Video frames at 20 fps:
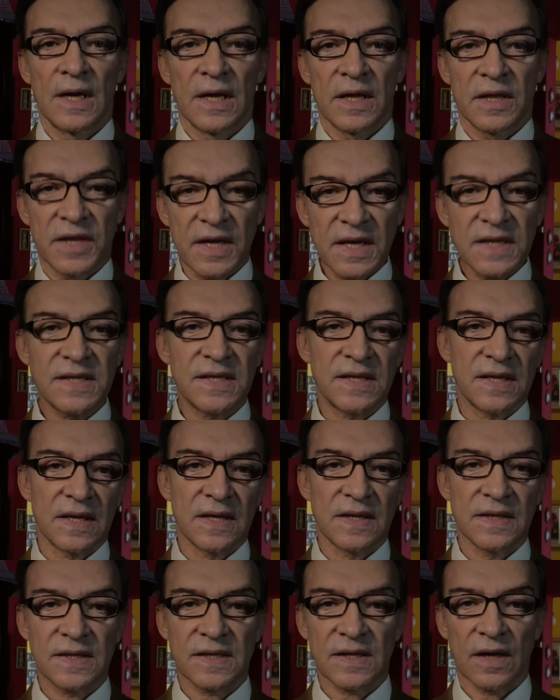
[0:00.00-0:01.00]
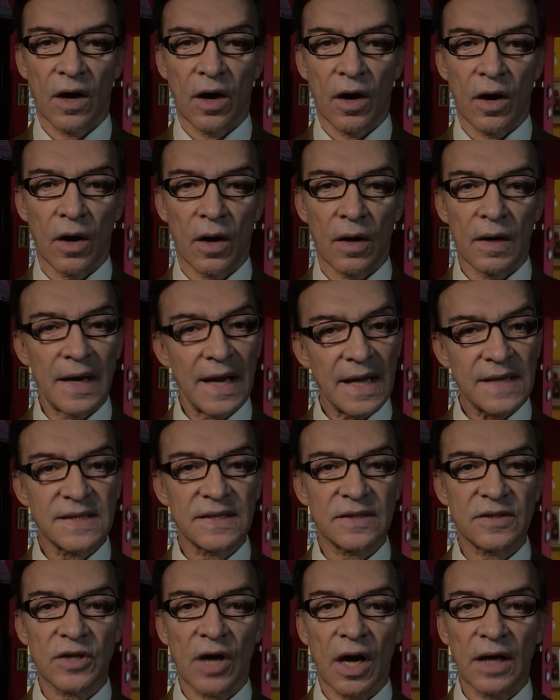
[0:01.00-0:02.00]
These scenes are less
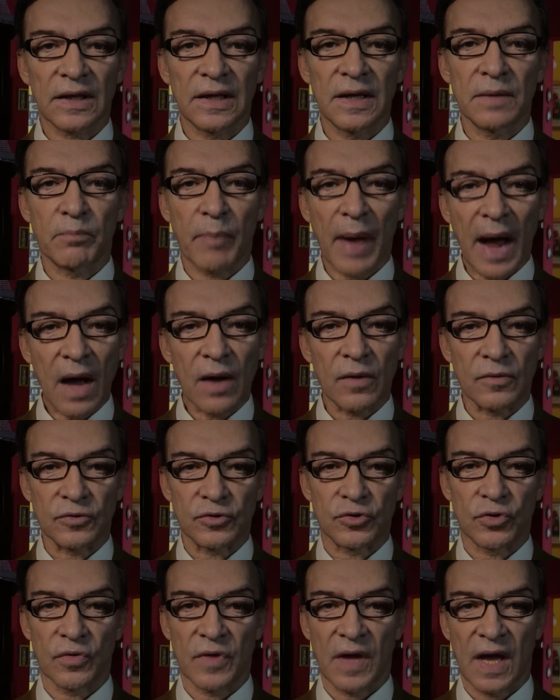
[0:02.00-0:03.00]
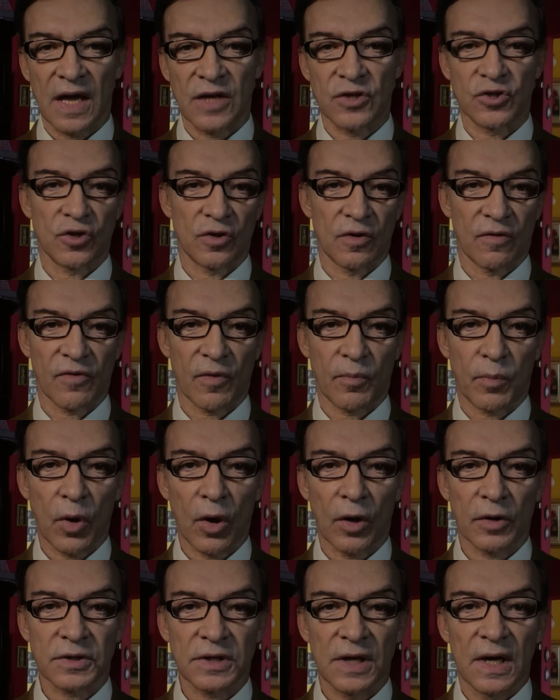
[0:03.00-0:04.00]
tightly bound to the engine of the
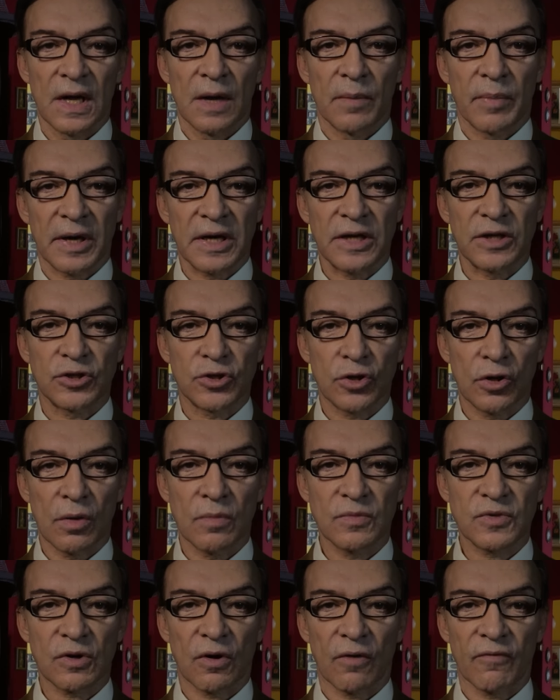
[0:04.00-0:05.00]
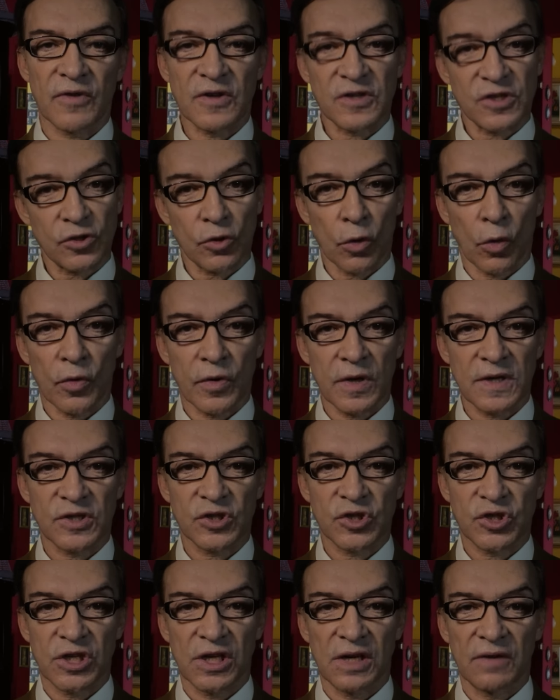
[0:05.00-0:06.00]
plot, but in terms of the story's
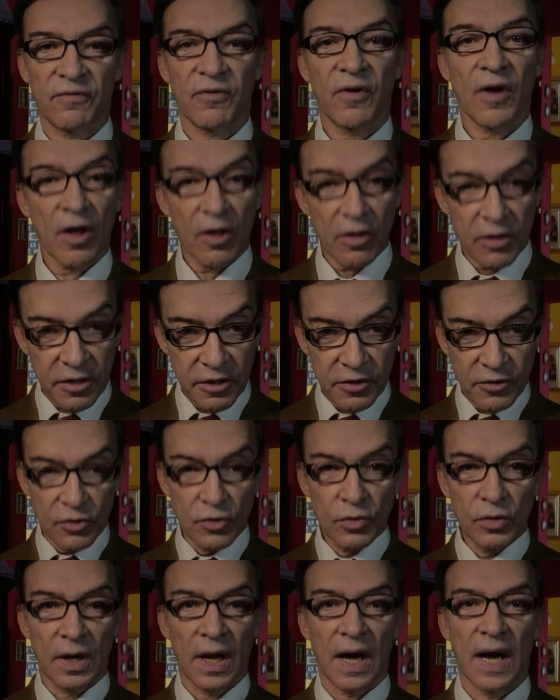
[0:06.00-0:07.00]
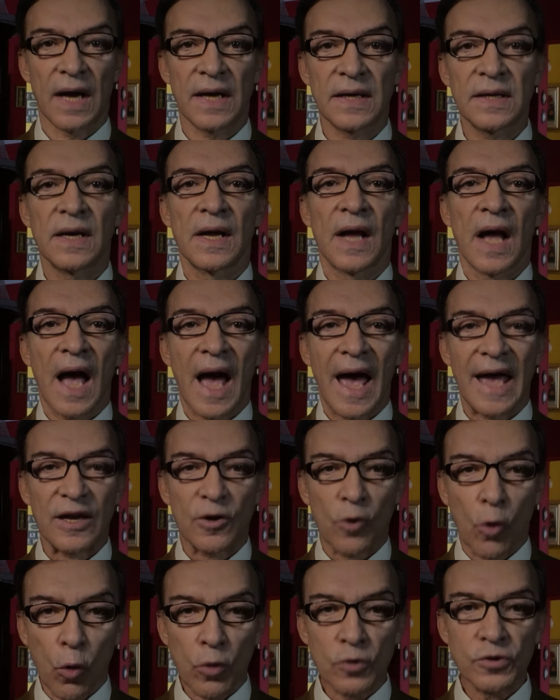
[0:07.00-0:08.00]
chief through line, a
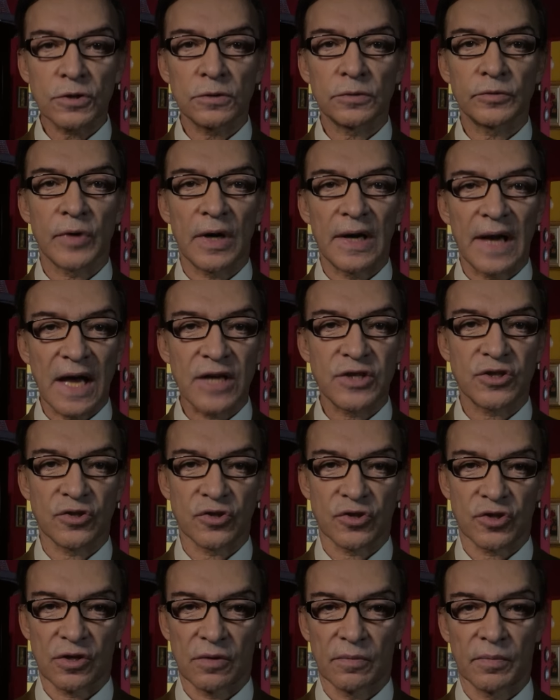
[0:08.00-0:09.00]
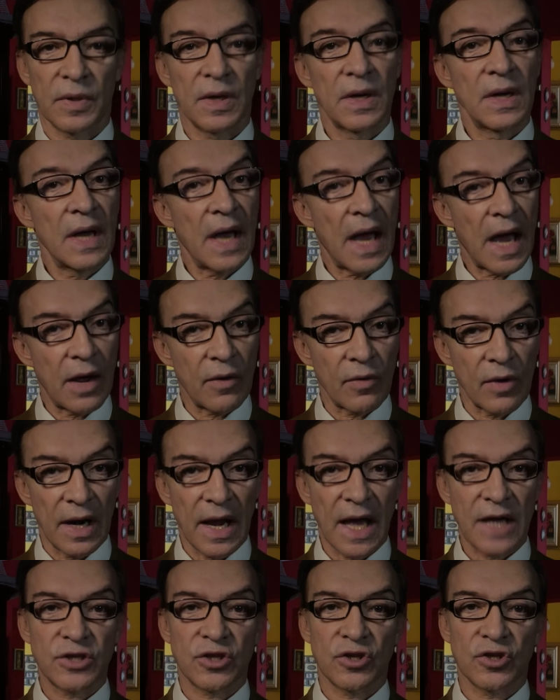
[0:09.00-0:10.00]
causal relationship a
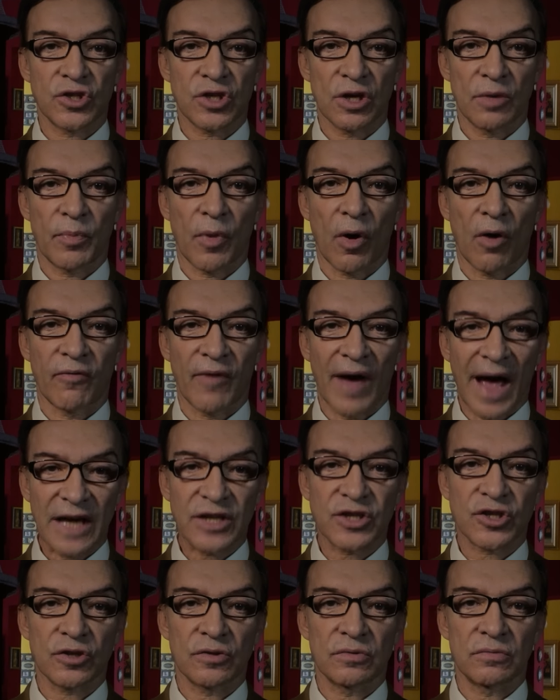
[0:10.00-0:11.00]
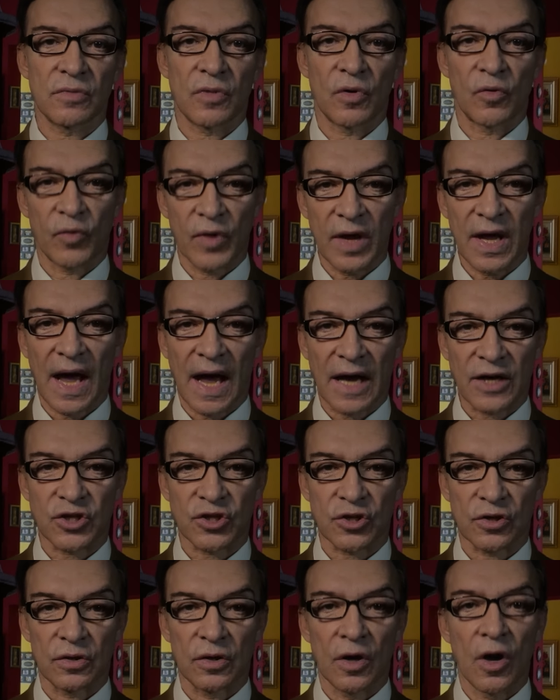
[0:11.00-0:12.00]
relationship of action
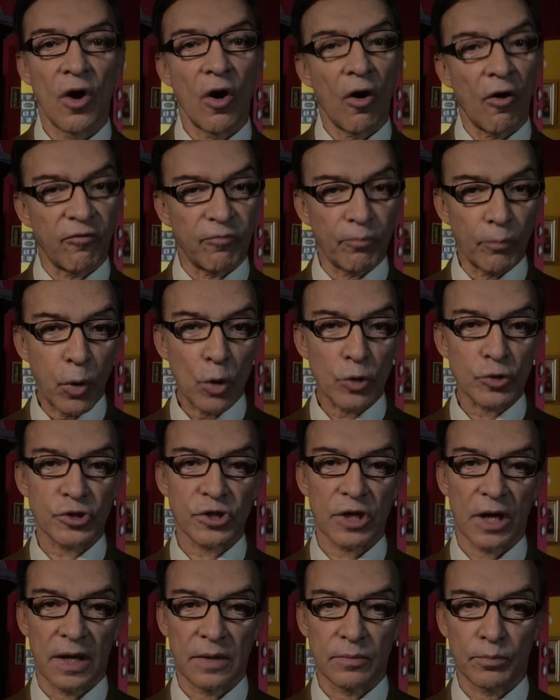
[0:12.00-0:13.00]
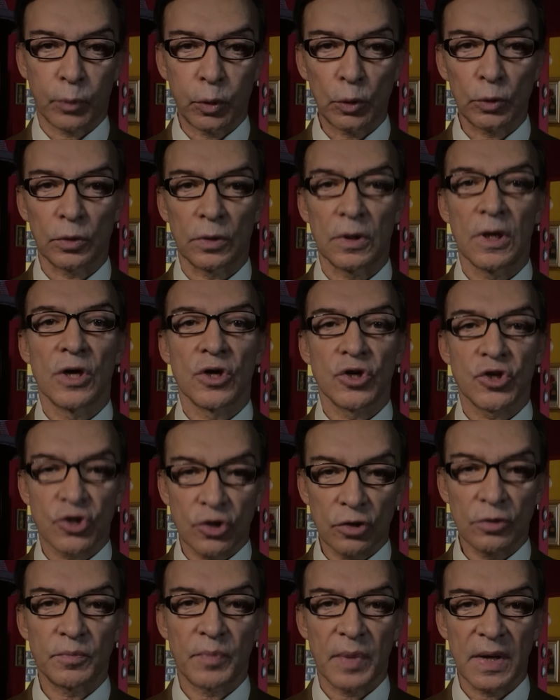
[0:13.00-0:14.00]
reaction, of push and pull,
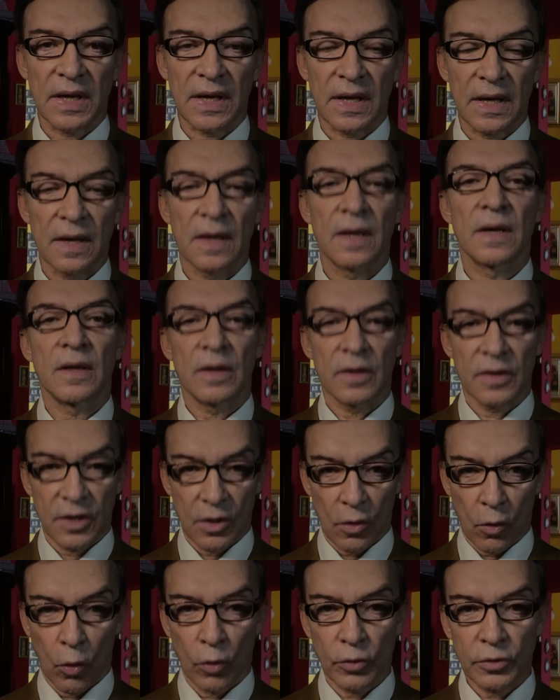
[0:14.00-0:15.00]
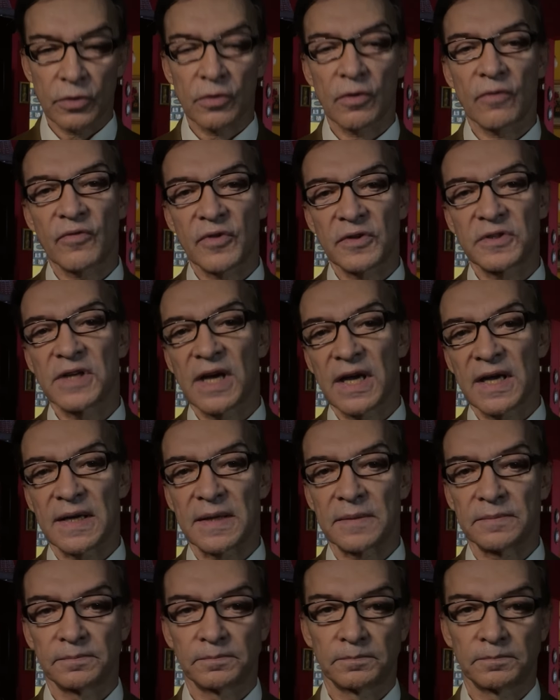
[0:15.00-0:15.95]
should be the order of the day.